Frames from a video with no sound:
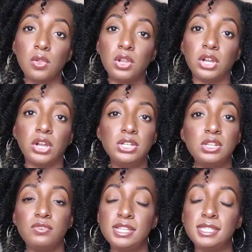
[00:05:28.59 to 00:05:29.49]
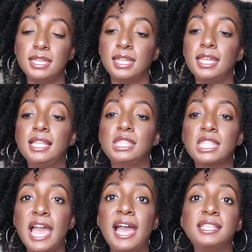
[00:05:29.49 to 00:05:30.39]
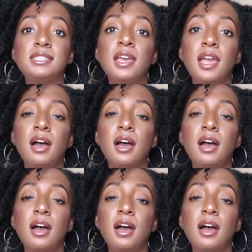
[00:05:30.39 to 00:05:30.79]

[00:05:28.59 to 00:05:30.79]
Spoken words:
learned recently that